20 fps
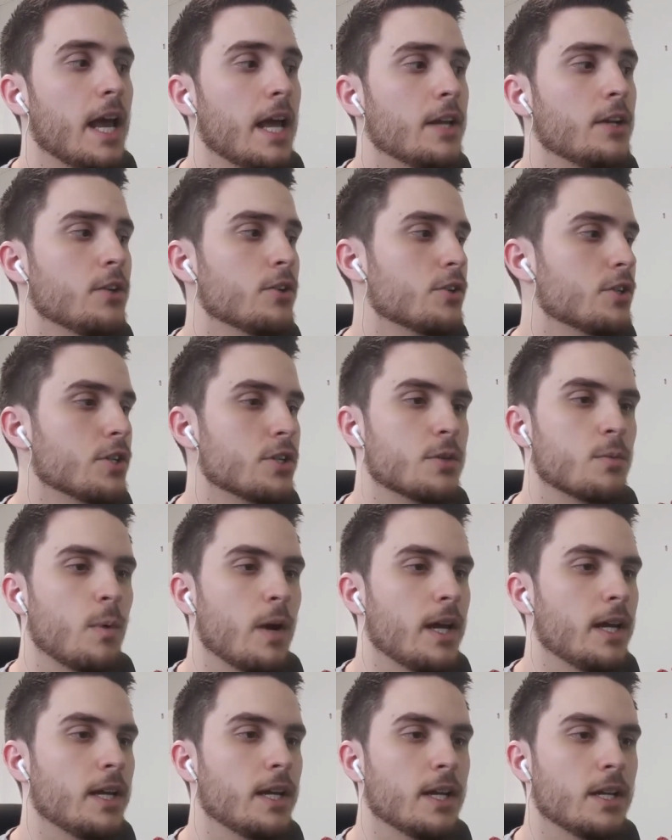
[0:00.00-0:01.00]
and you're just
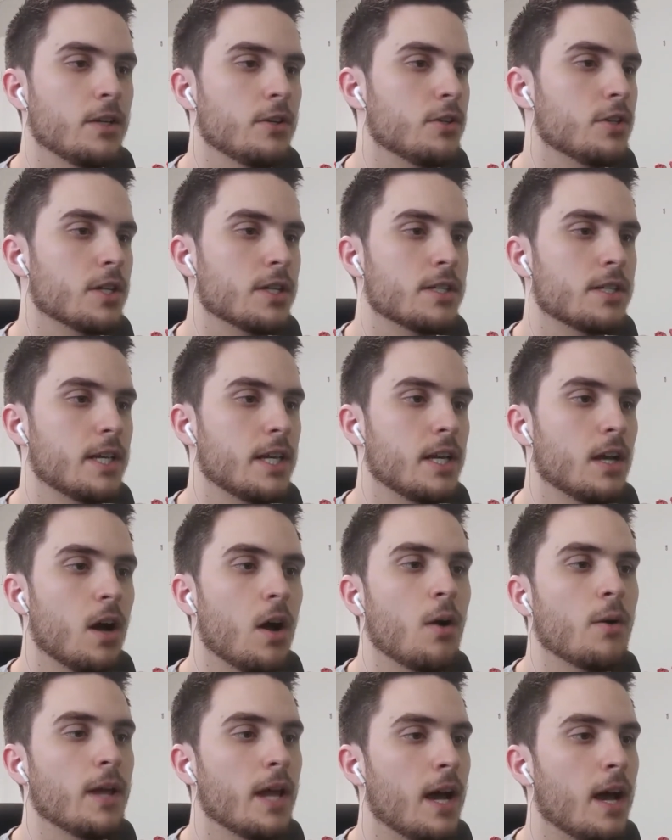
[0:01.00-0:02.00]
waiting and you just see,
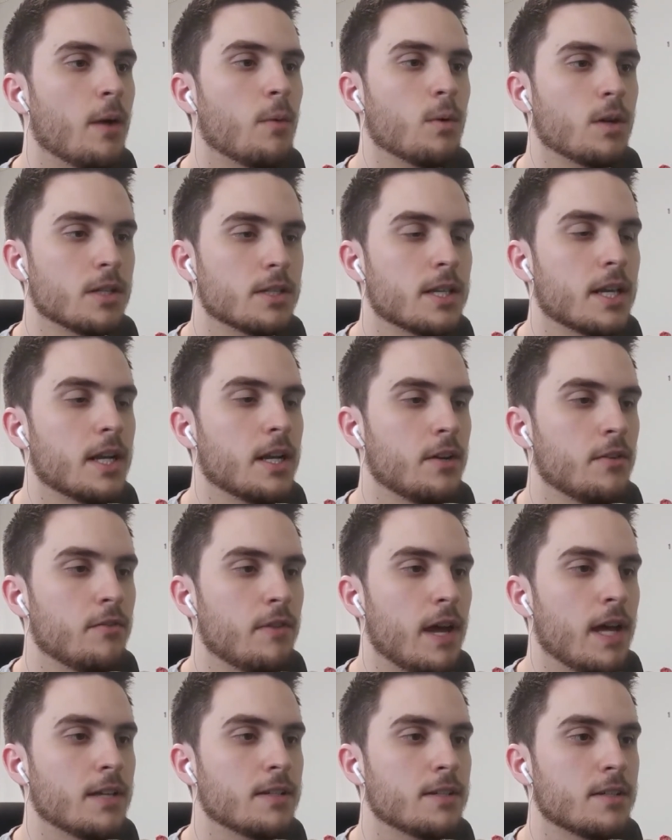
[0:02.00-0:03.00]
oh yeah, I was going to
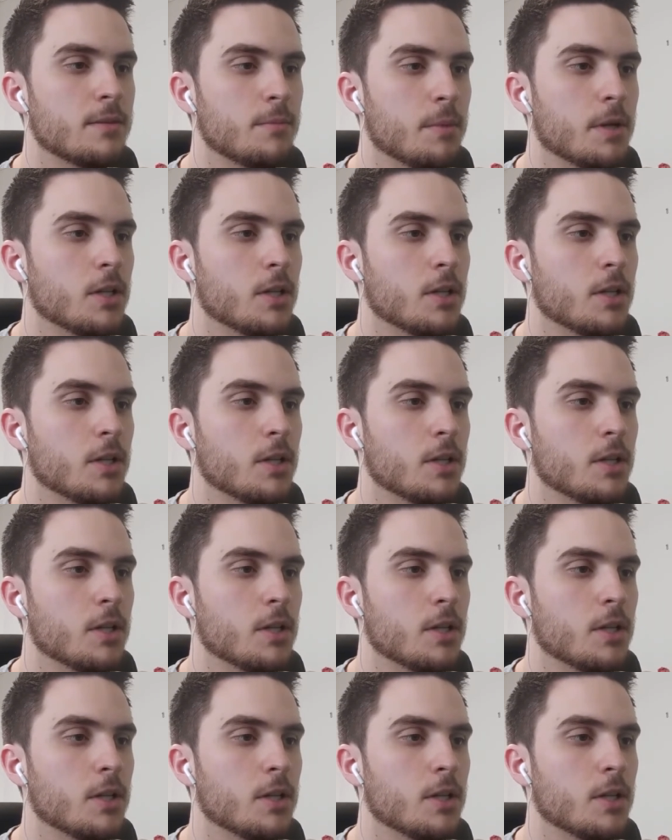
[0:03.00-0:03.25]
invest,